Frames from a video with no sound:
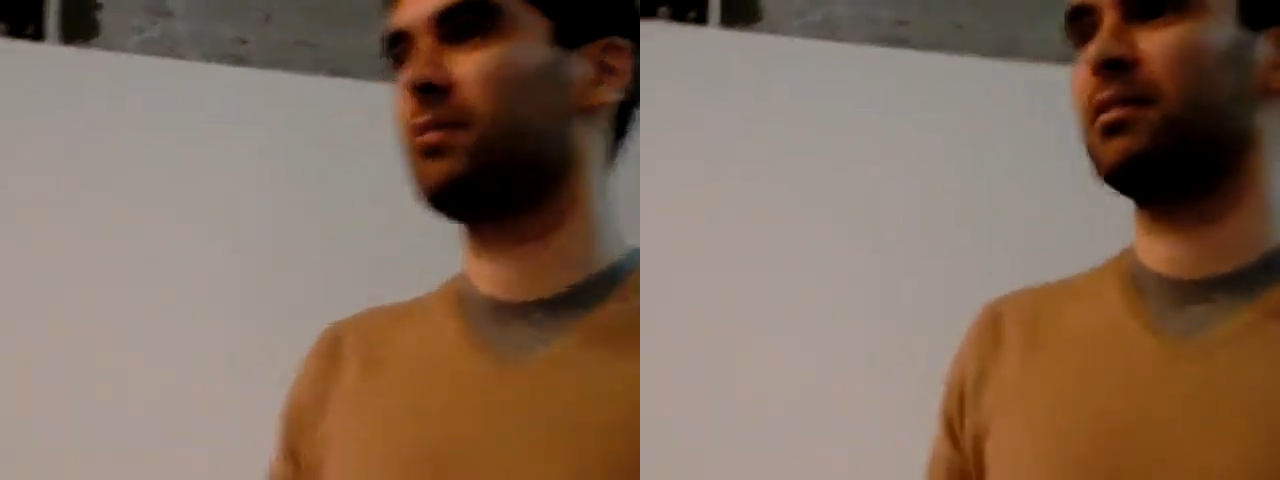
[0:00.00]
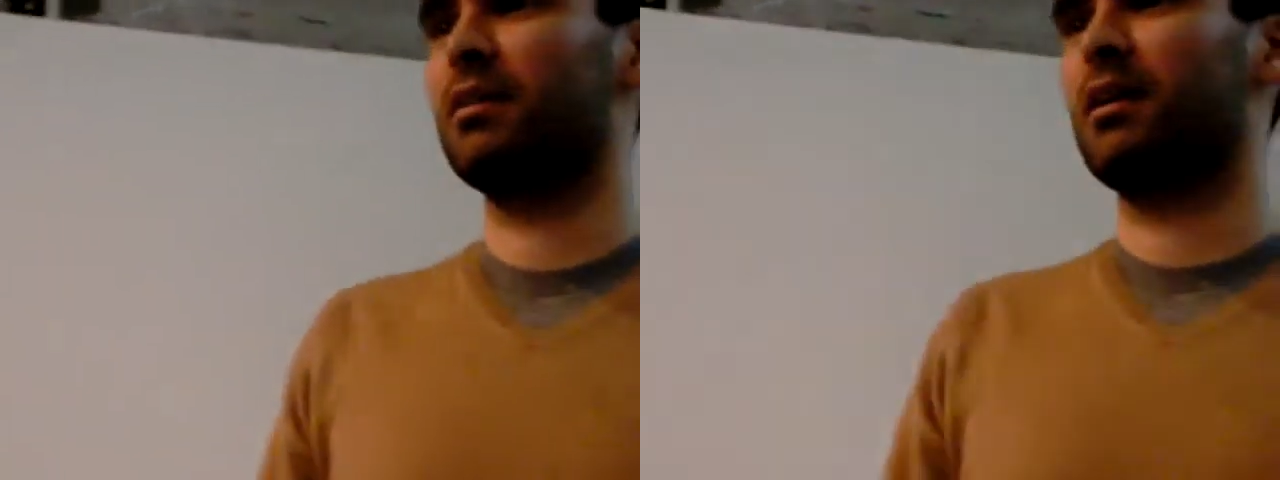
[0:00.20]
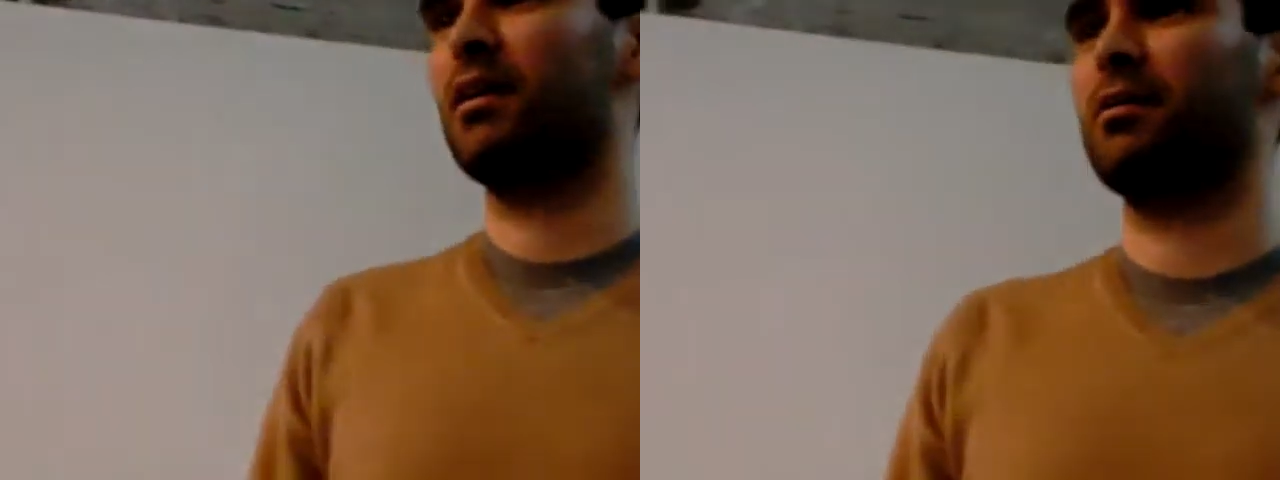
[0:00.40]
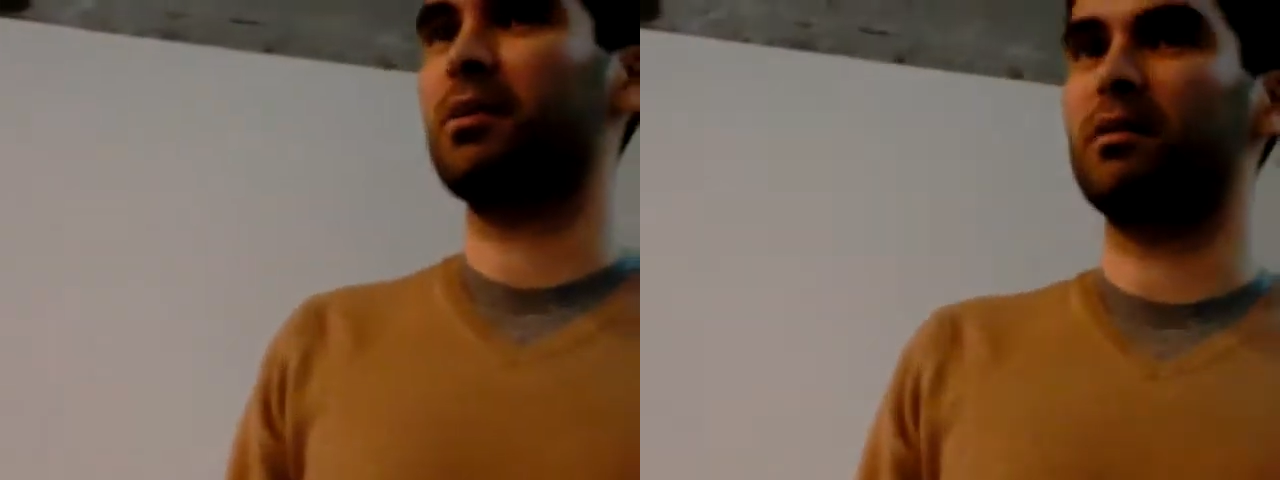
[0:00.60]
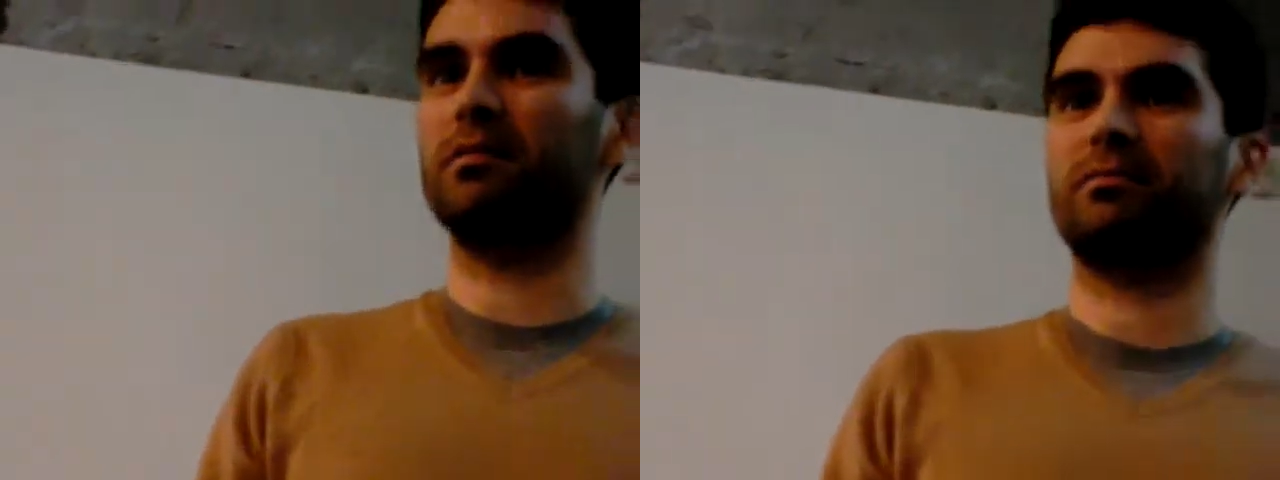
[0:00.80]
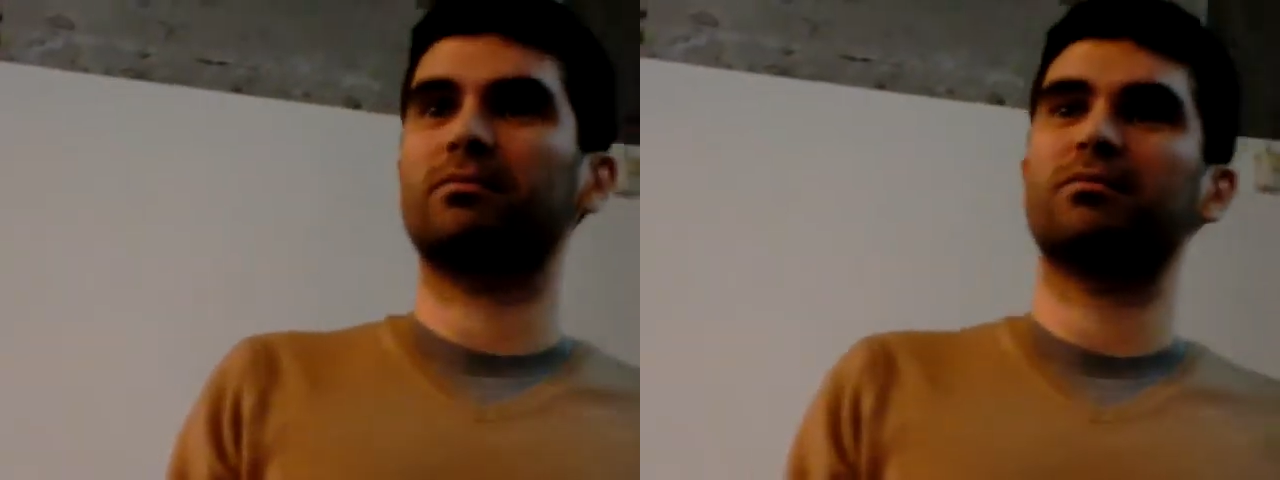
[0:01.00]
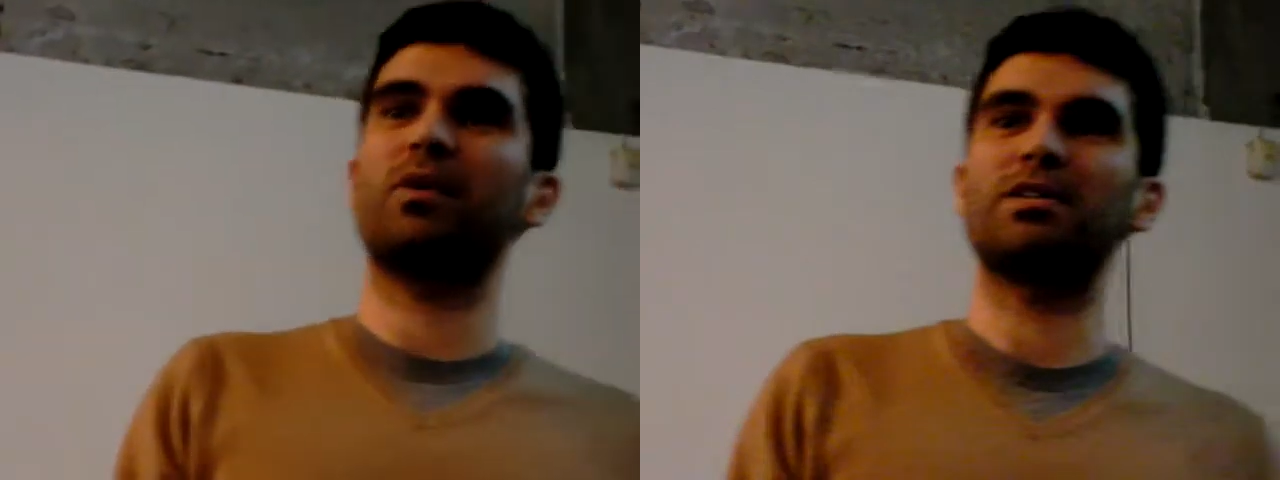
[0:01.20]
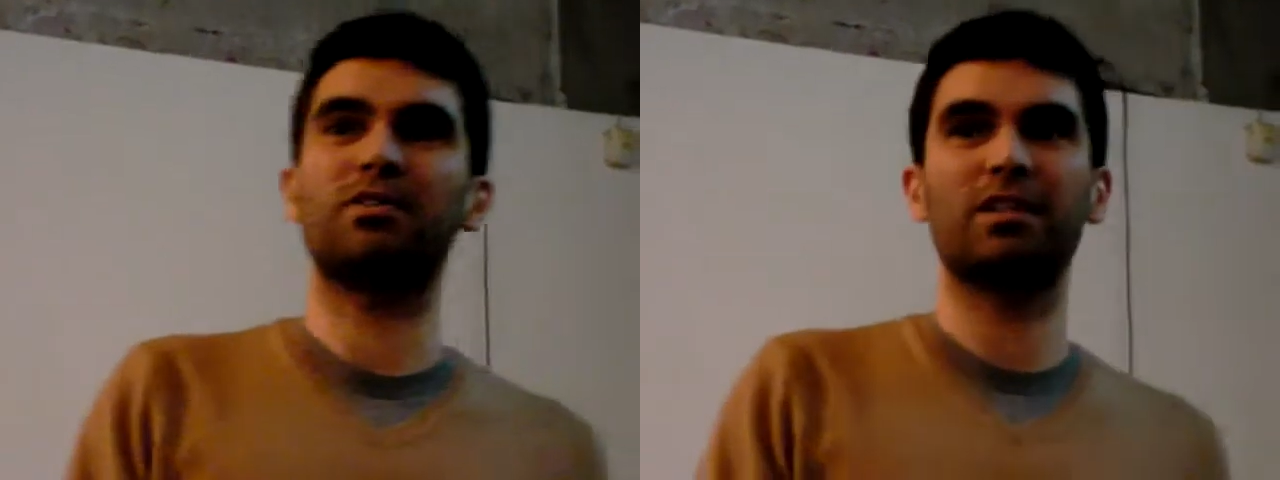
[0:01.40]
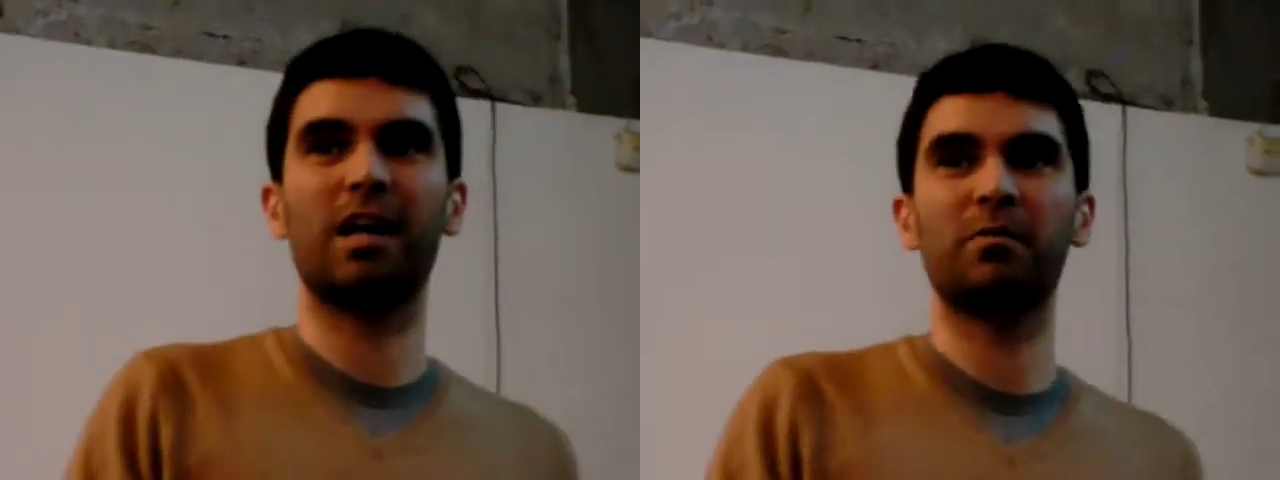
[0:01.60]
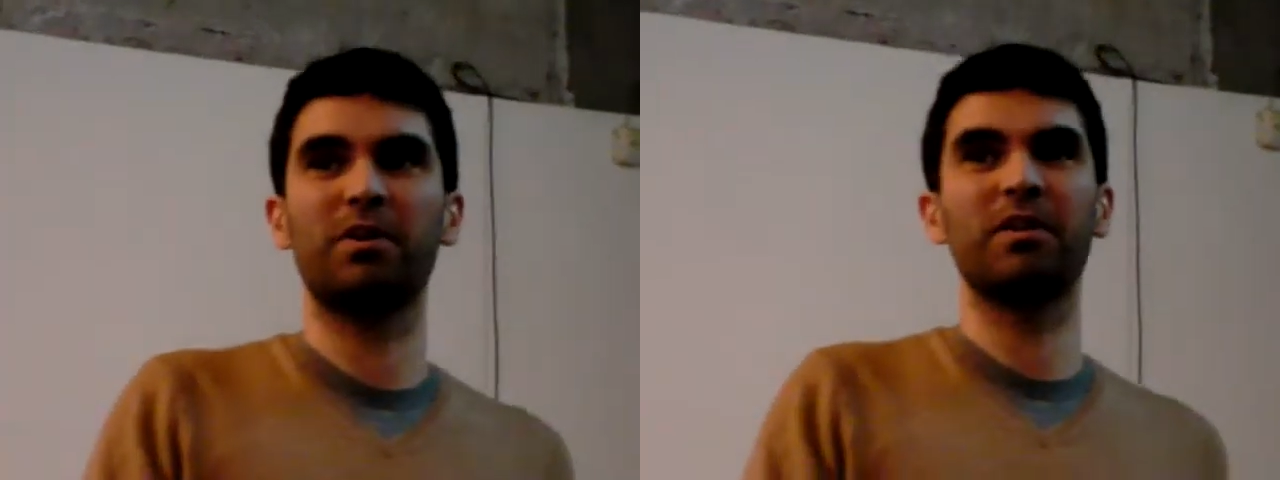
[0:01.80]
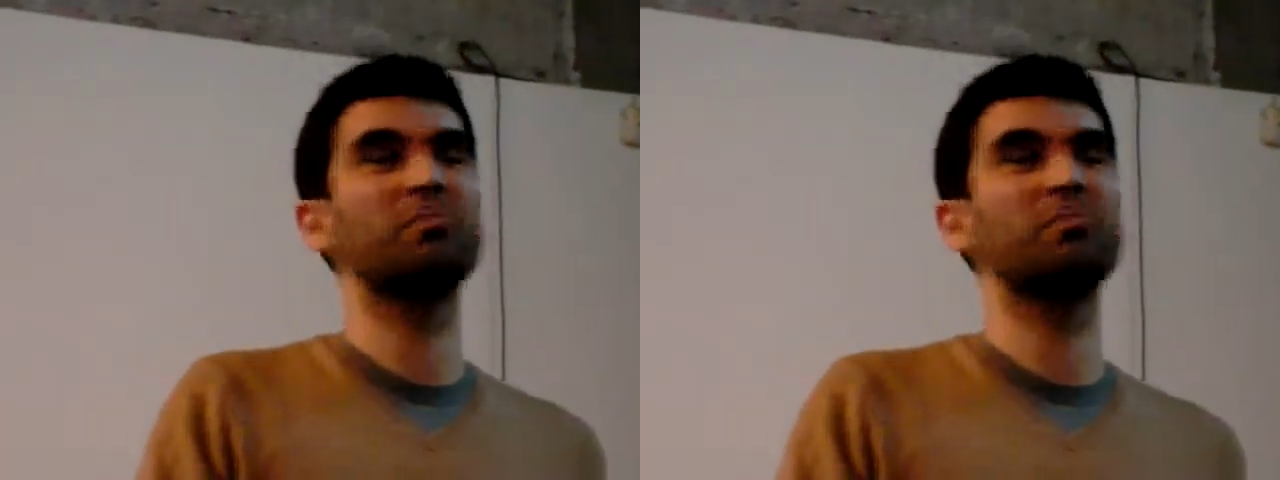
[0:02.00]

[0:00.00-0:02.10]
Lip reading: don't waste your time with it.